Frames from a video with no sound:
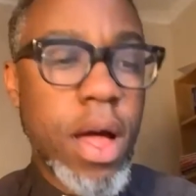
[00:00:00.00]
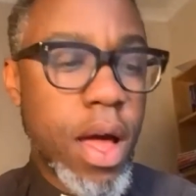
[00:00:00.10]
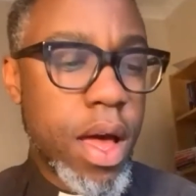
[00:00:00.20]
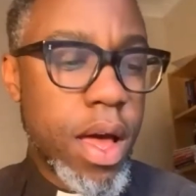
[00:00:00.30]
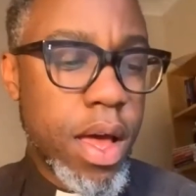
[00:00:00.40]

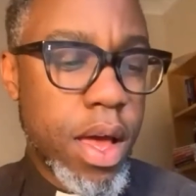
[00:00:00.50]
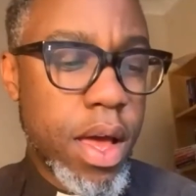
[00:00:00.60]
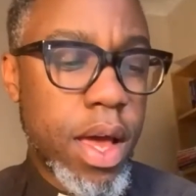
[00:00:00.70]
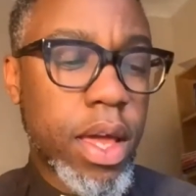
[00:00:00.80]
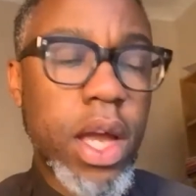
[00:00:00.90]

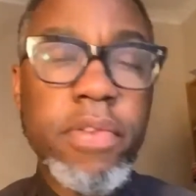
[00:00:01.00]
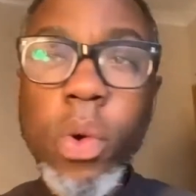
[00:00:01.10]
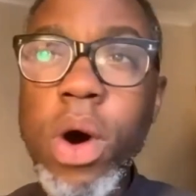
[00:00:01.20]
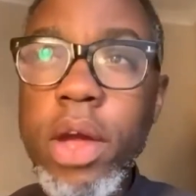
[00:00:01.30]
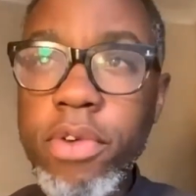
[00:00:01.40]
kind of
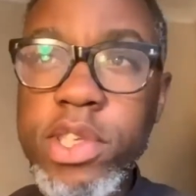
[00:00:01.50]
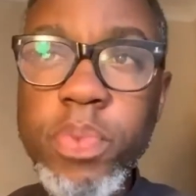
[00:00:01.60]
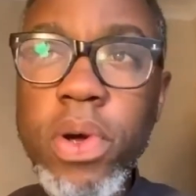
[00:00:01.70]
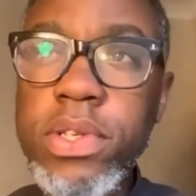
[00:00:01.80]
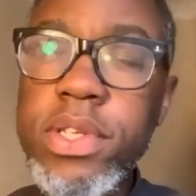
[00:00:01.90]
a white
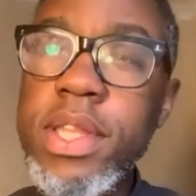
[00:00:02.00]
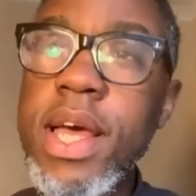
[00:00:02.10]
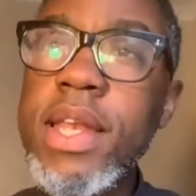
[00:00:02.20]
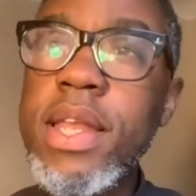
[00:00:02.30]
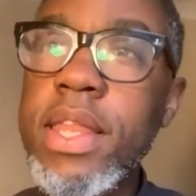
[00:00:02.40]
response, and
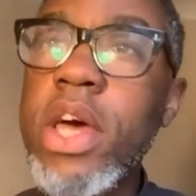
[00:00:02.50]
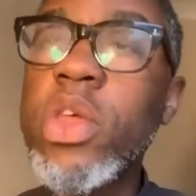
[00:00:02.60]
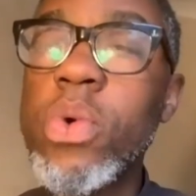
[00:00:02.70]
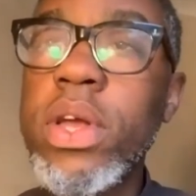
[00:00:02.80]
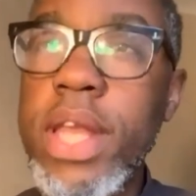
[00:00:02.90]
then the
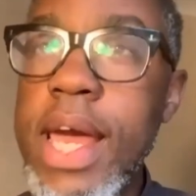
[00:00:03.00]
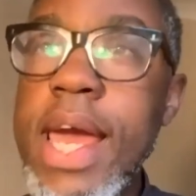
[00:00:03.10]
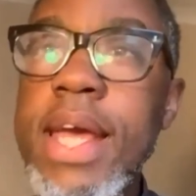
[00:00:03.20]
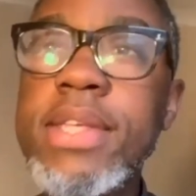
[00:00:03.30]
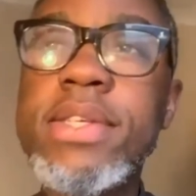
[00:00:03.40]
other one
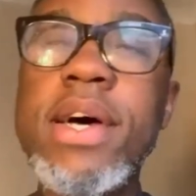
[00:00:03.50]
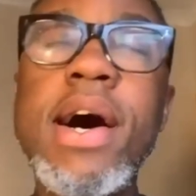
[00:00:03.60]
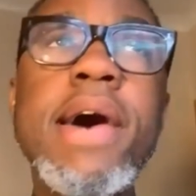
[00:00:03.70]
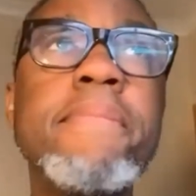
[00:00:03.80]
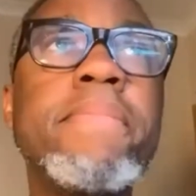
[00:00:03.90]
is
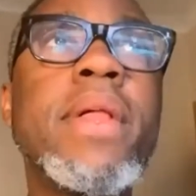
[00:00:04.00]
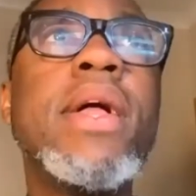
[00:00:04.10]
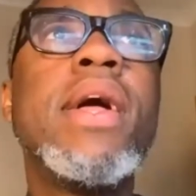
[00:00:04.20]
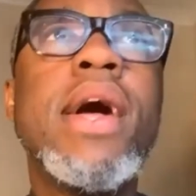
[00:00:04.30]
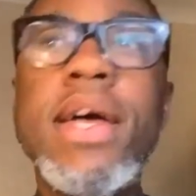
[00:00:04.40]

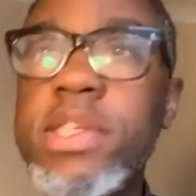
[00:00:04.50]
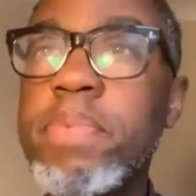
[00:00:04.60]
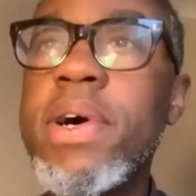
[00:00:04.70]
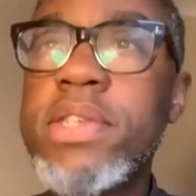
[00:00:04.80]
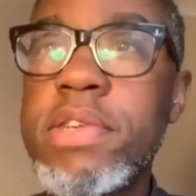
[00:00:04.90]
a
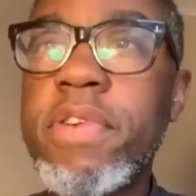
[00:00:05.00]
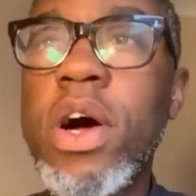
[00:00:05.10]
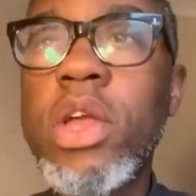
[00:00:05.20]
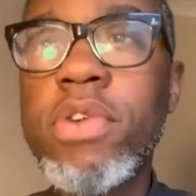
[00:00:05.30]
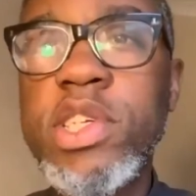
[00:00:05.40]
person of
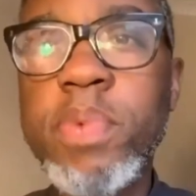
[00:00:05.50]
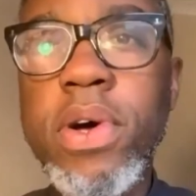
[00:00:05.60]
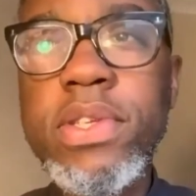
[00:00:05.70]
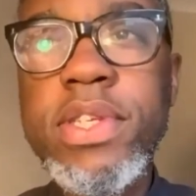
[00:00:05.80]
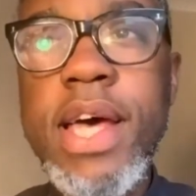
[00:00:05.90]
color
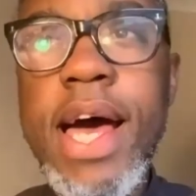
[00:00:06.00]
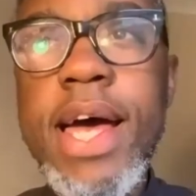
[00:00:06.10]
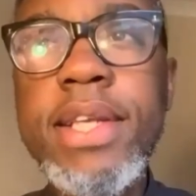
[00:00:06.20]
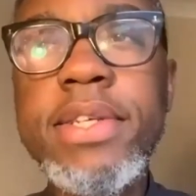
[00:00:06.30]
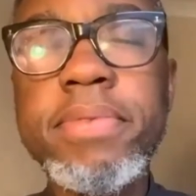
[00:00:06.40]
response.
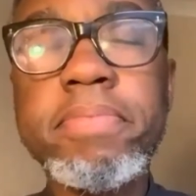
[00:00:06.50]
And